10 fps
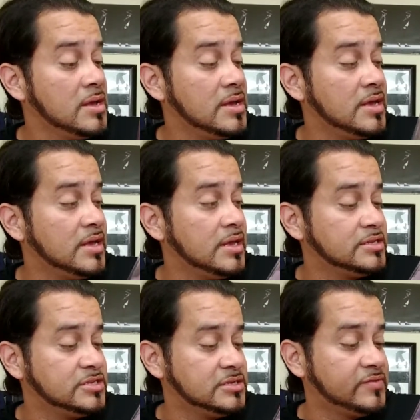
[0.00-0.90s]
and
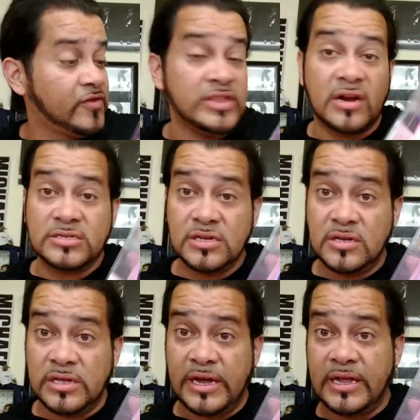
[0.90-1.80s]
she's fully
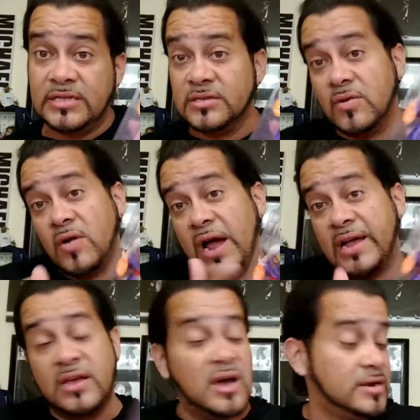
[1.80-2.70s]
articulated, so I
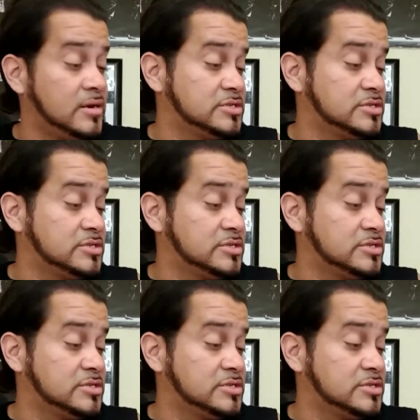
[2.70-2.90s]
got her.